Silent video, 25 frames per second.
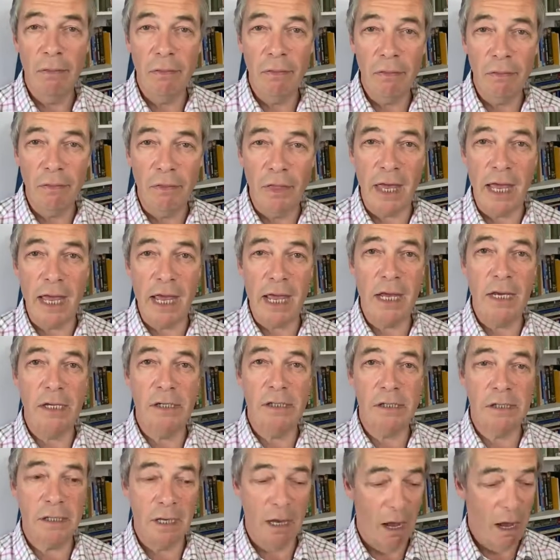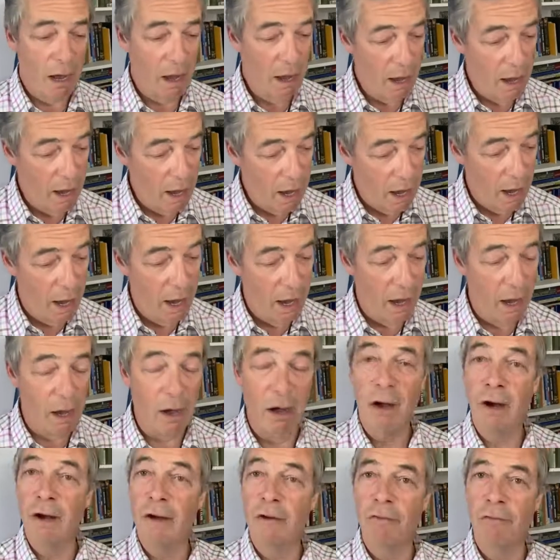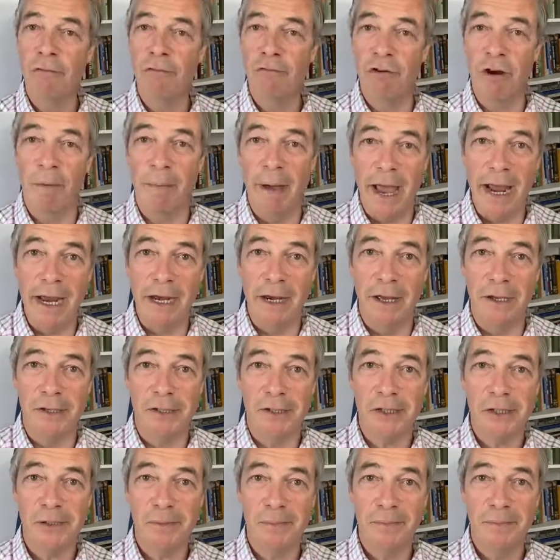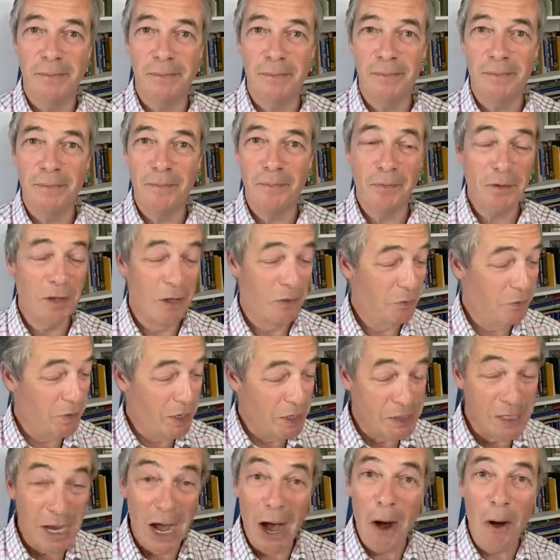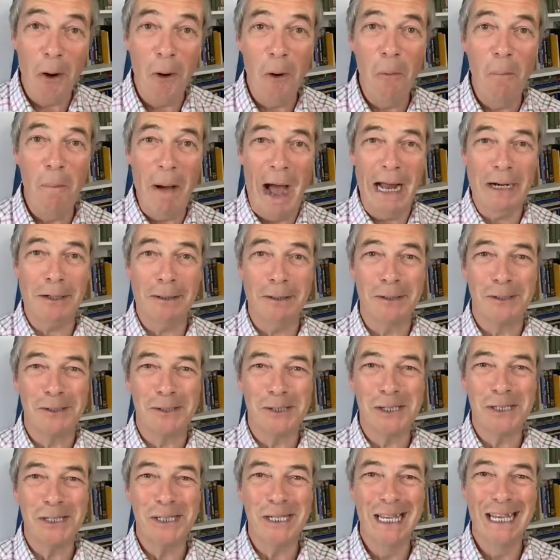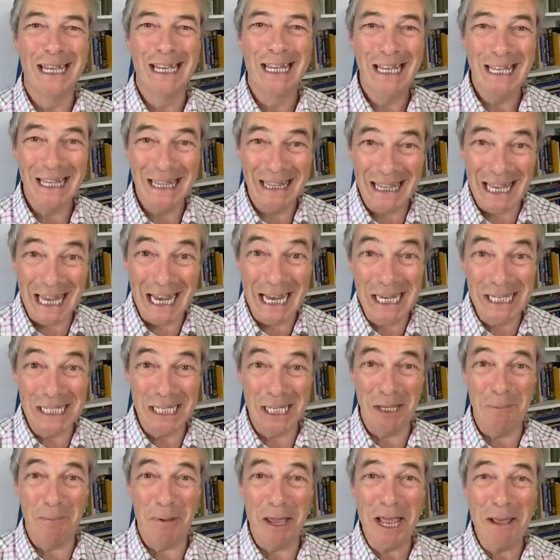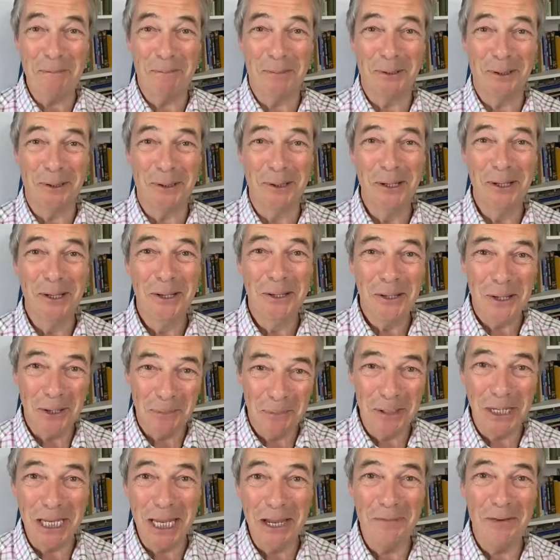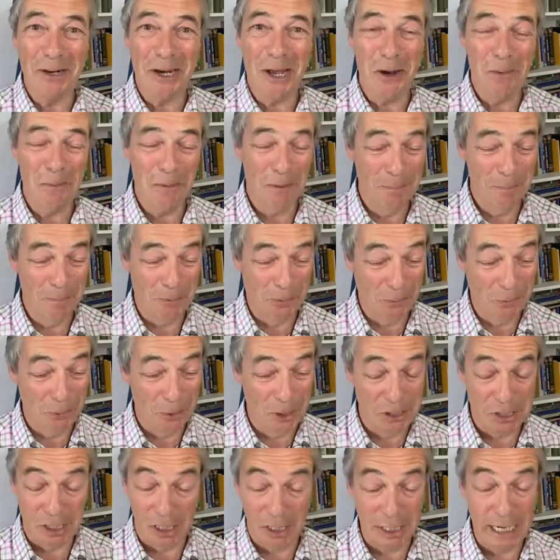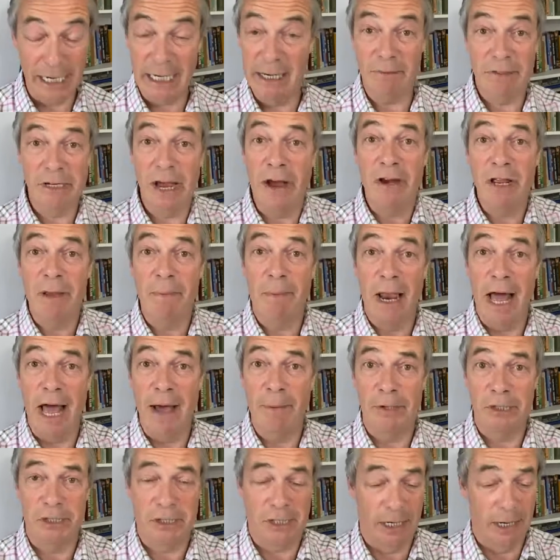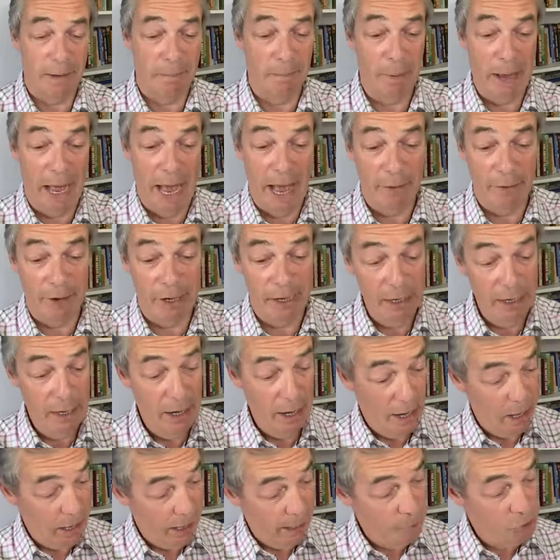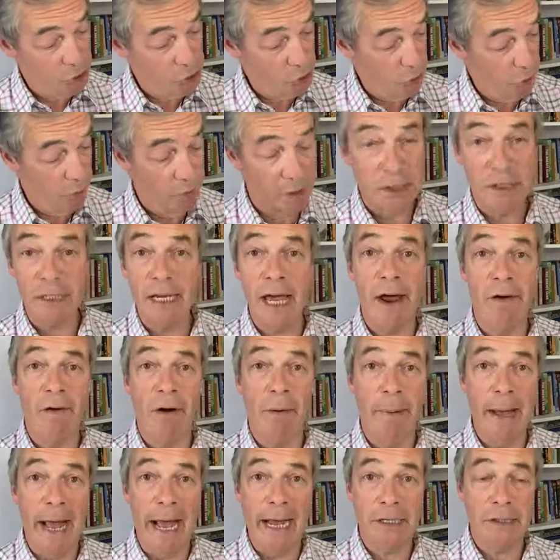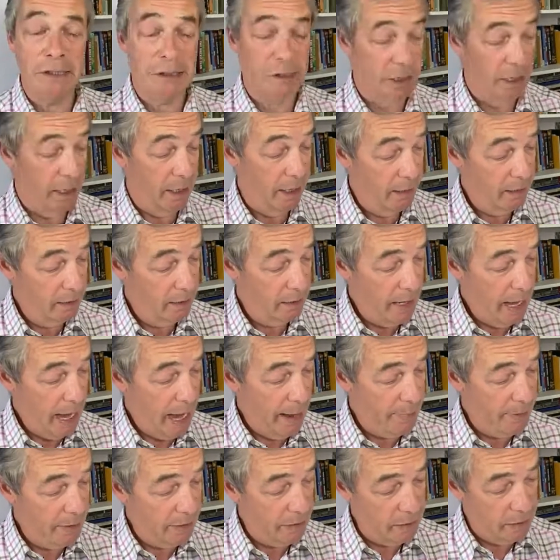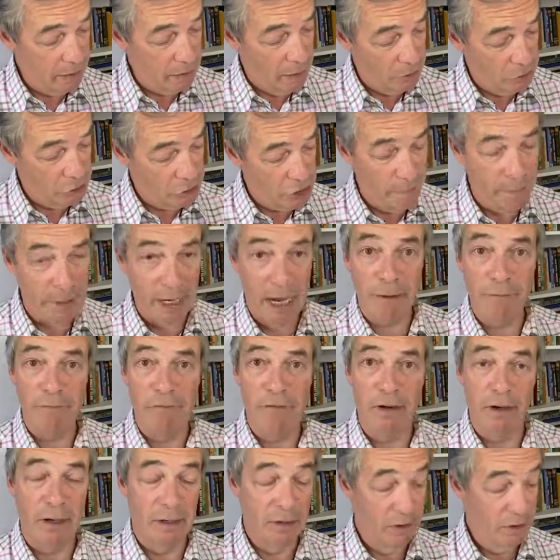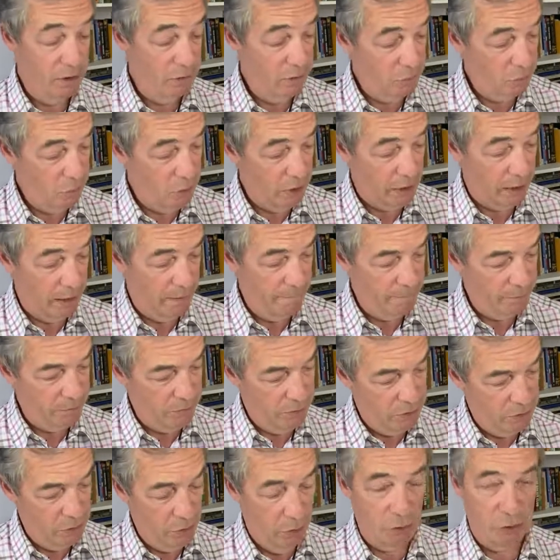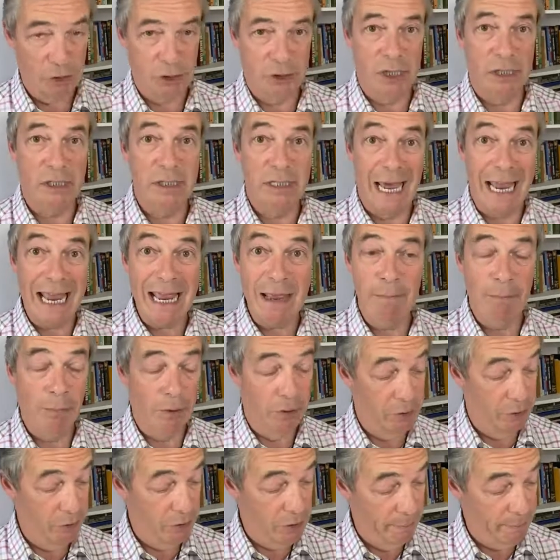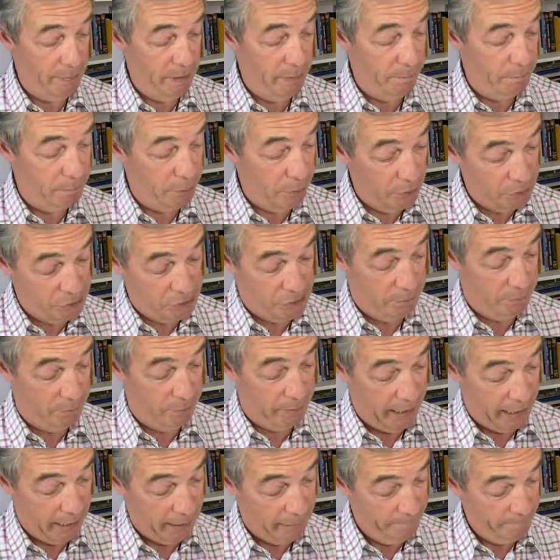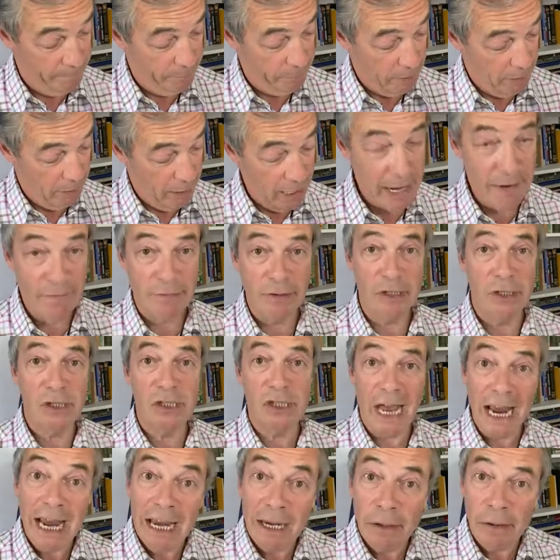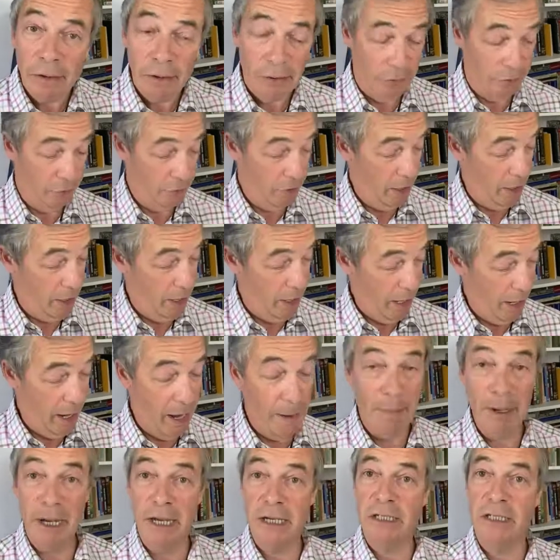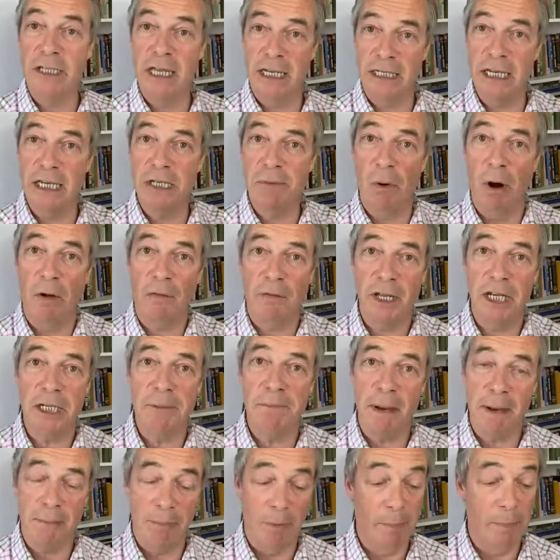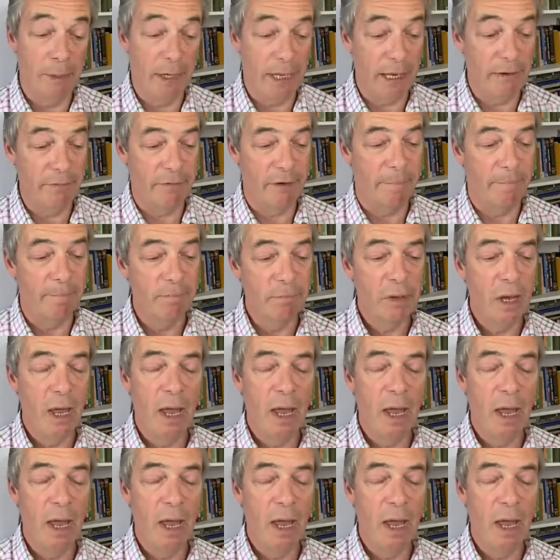These are Remainers. These are old battles. These are the people that believe in open borders. Indeed, if Tony Blair was still in power, I'm sure that Sarah Baxter, I mean, you know, she'd be up for, well, not just a damehood, I mean, possibly even sainthood, because this is what these people believe in.